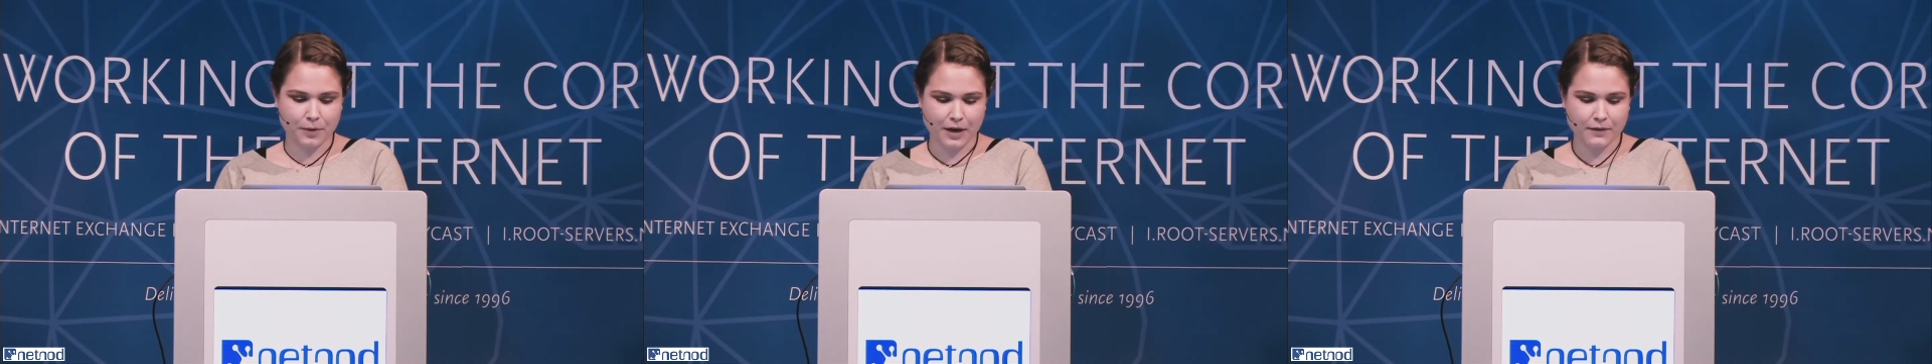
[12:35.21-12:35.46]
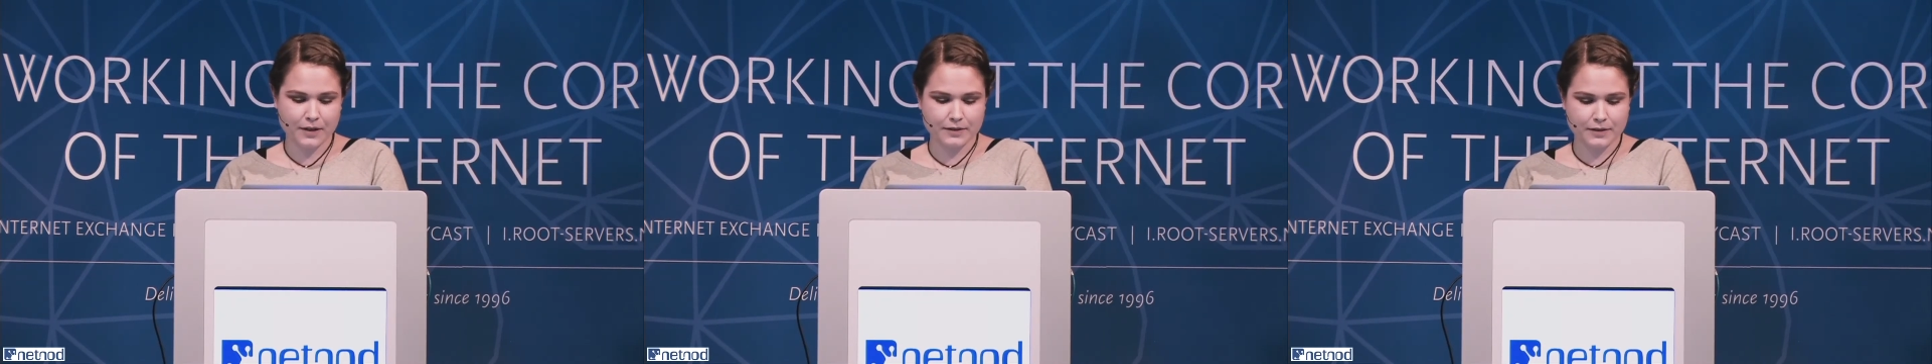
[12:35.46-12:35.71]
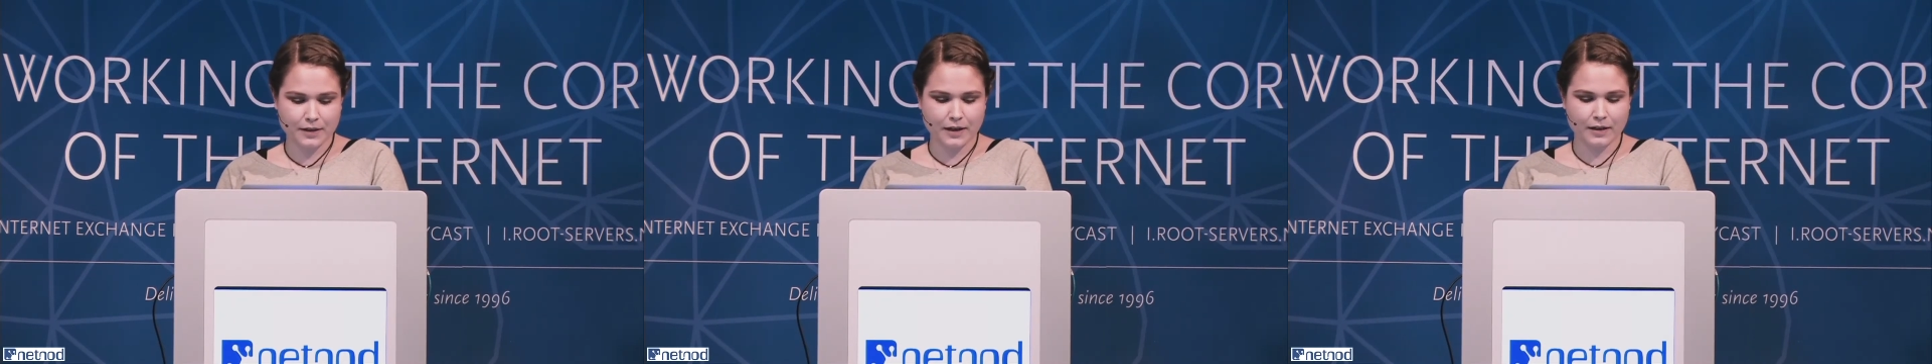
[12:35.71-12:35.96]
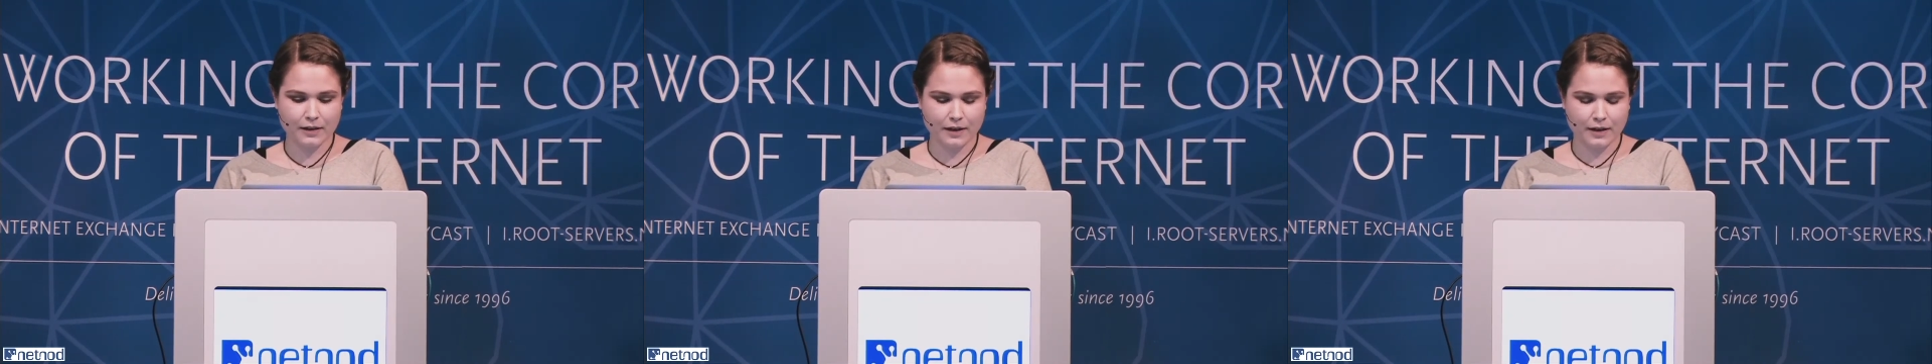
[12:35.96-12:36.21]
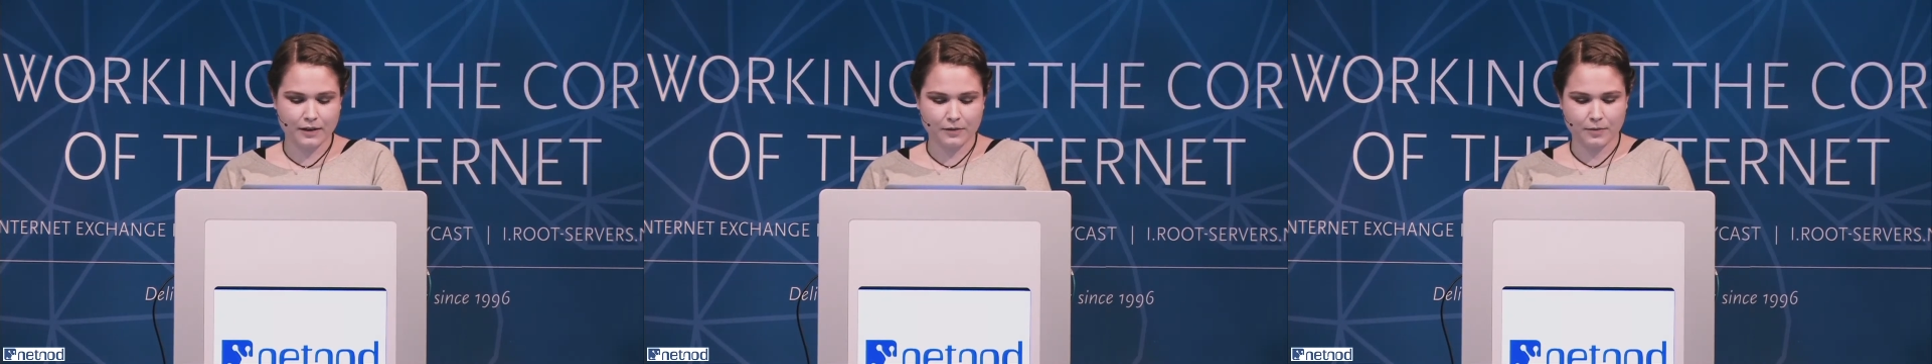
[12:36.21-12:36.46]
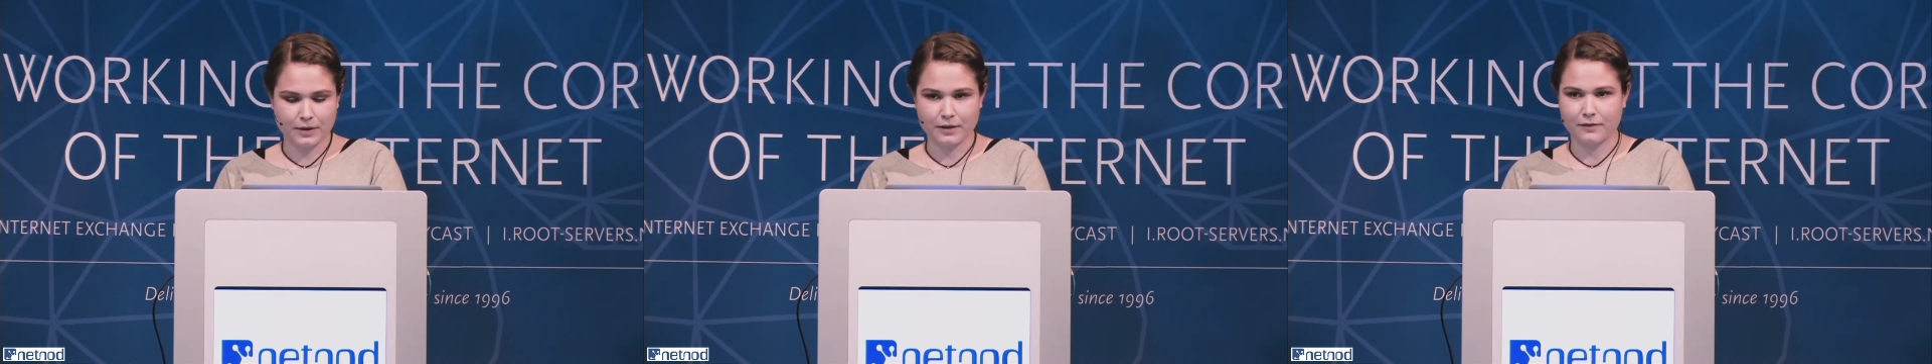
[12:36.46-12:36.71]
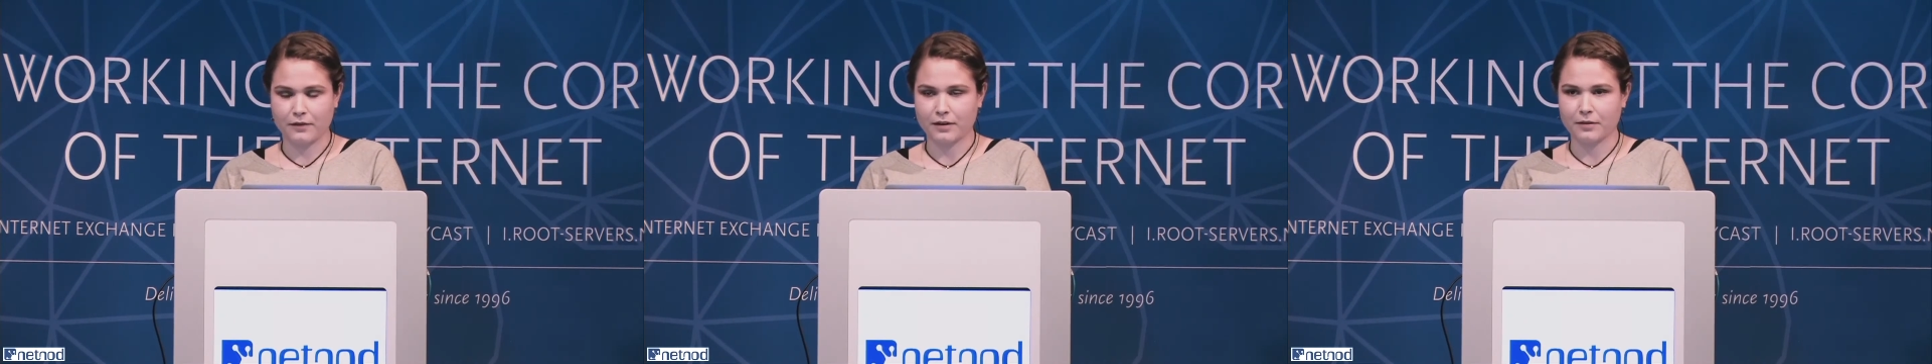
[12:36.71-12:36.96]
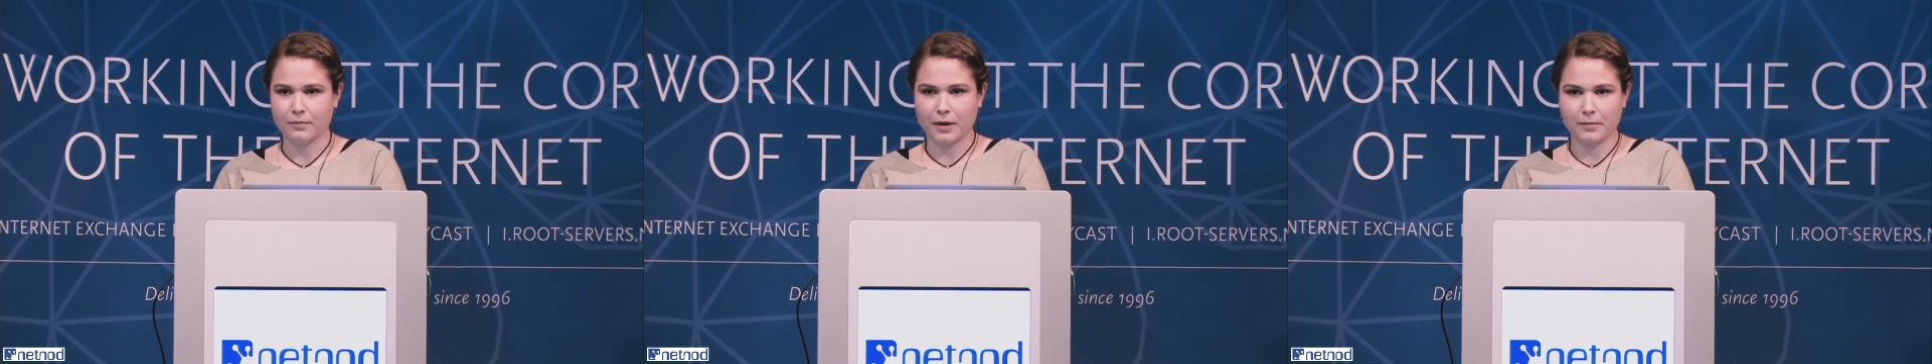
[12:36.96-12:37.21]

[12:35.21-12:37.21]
private CDN and 3 different